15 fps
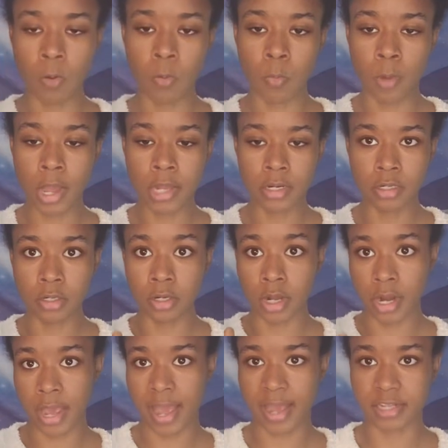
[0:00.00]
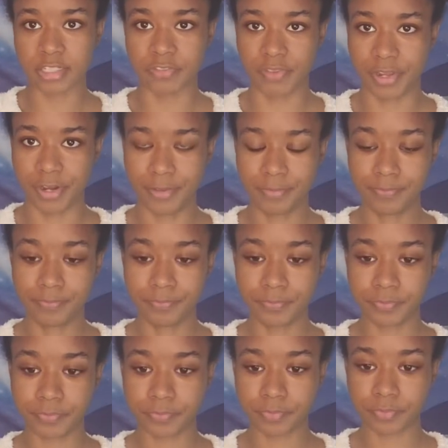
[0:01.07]
one, you're going to activate it,
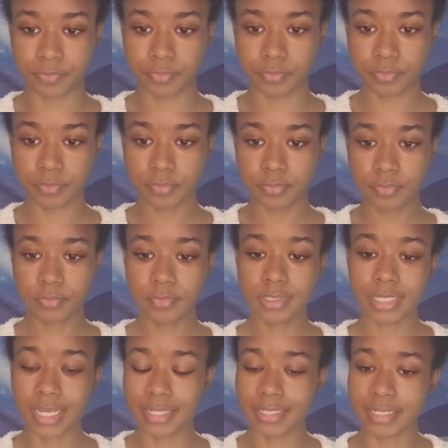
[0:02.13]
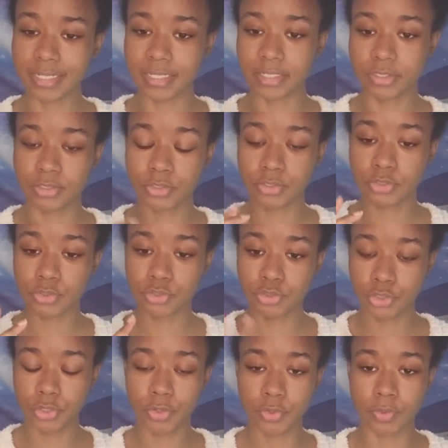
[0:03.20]
and then
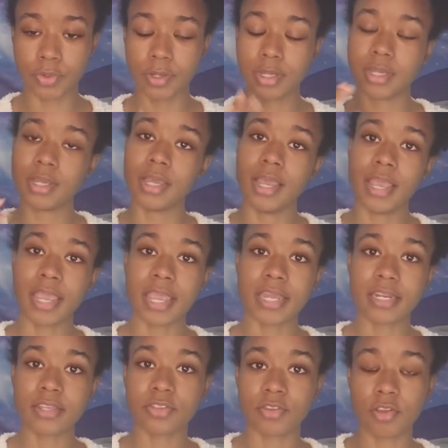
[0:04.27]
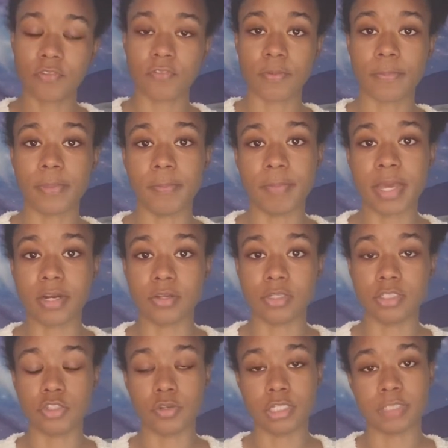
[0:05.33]
two, anything from the metal
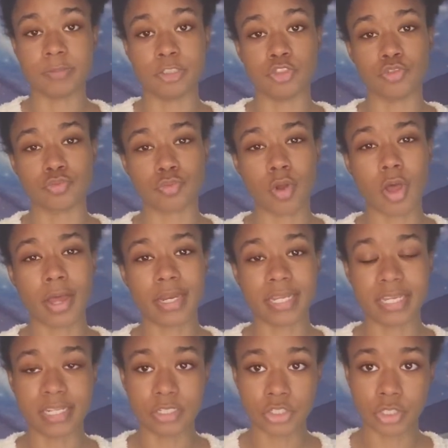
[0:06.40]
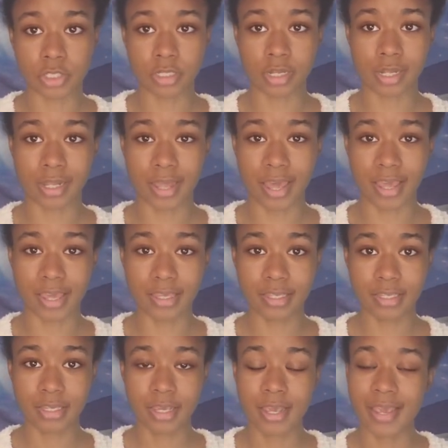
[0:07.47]
is going to be drawn into the clay,
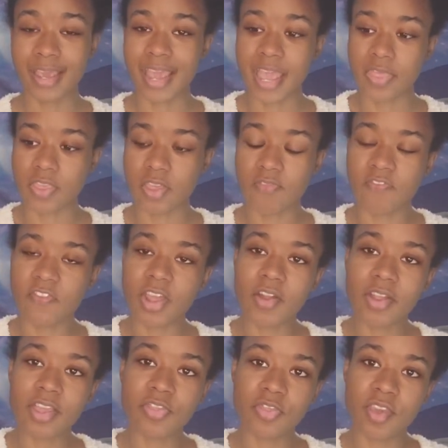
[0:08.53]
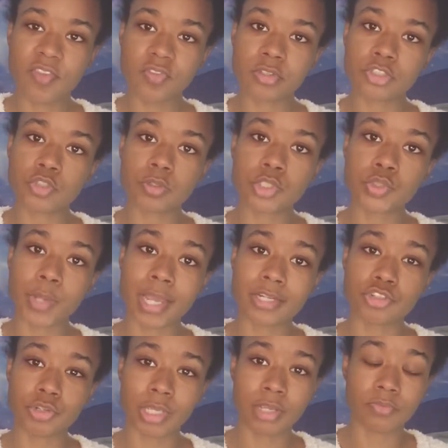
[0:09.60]
and the very thing that you are trying
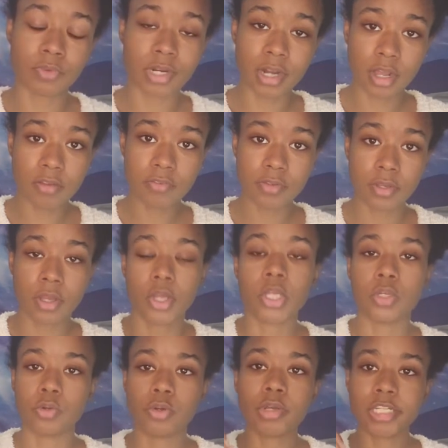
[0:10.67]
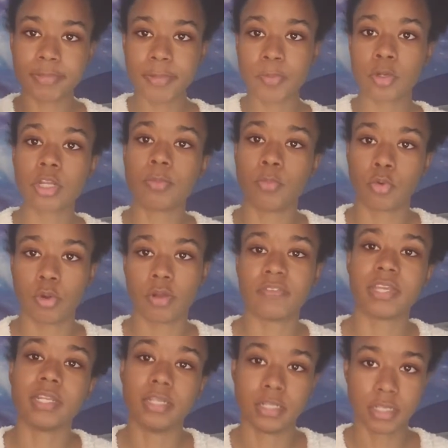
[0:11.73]
to get rid of, you're going to be putting more of
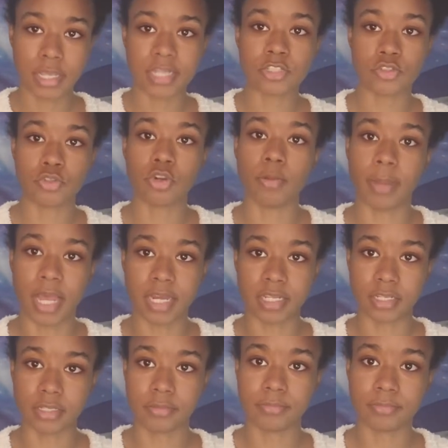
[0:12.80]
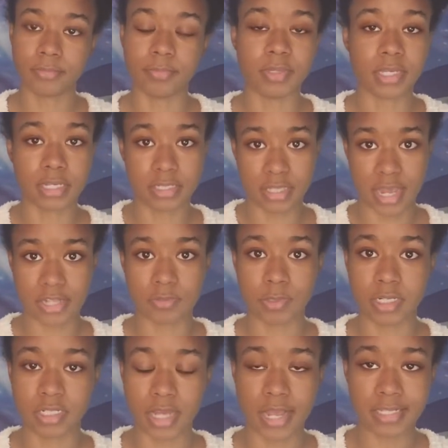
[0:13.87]
it into your body, because that's what
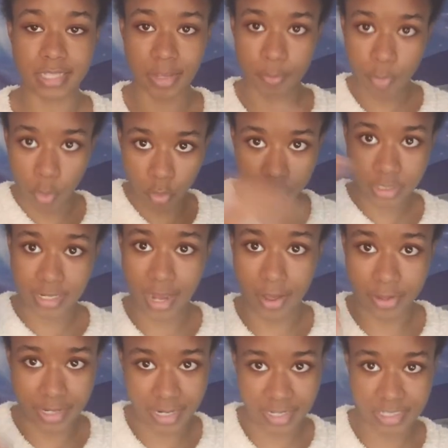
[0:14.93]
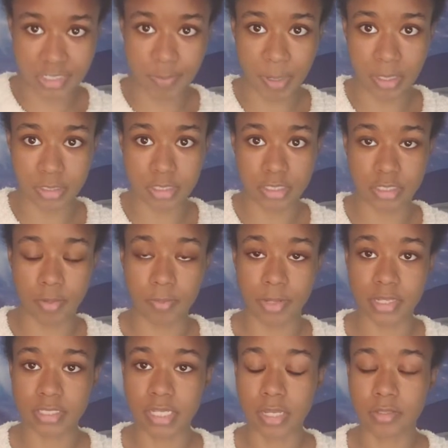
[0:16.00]
it does. It pulls it out and expels it
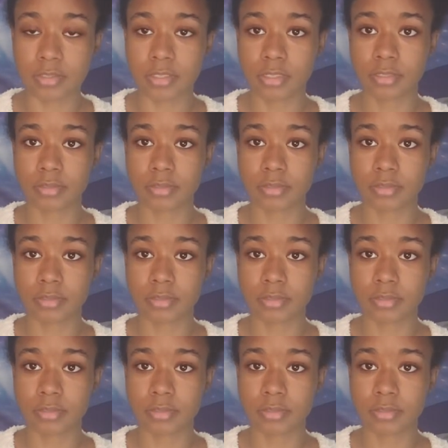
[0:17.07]
someplace else.